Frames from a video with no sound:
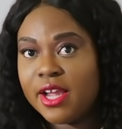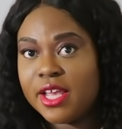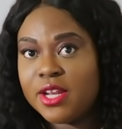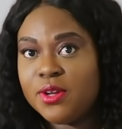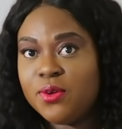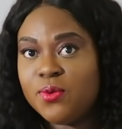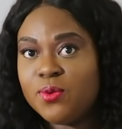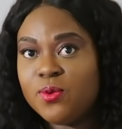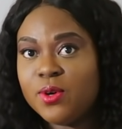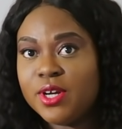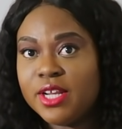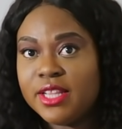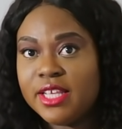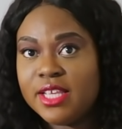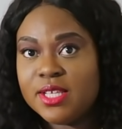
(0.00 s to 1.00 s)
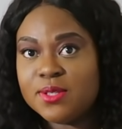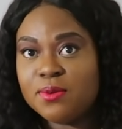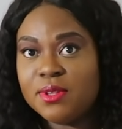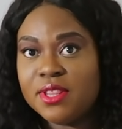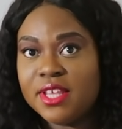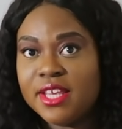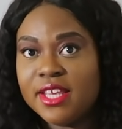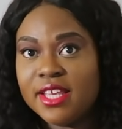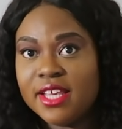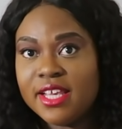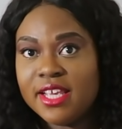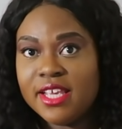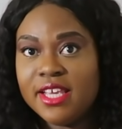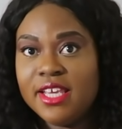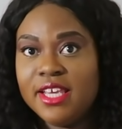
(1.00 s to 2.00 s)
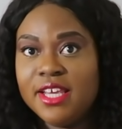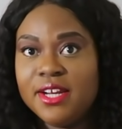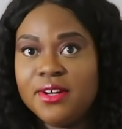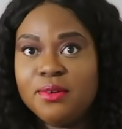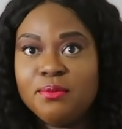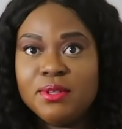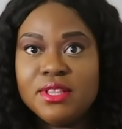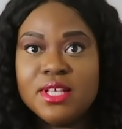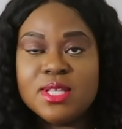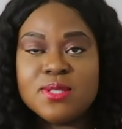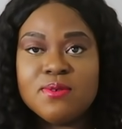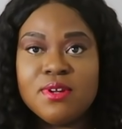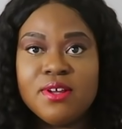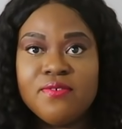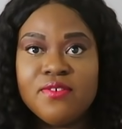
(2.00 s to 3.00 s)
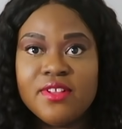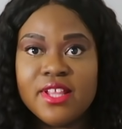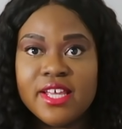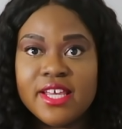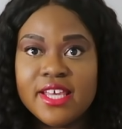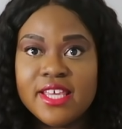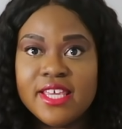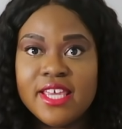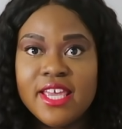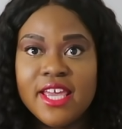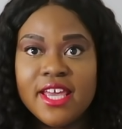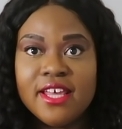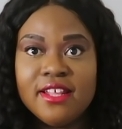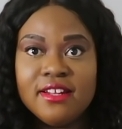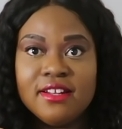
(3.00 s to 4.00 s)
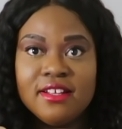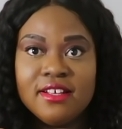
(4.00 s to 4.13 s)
I can do one of these with it, you know. But this one, I feel like I can't.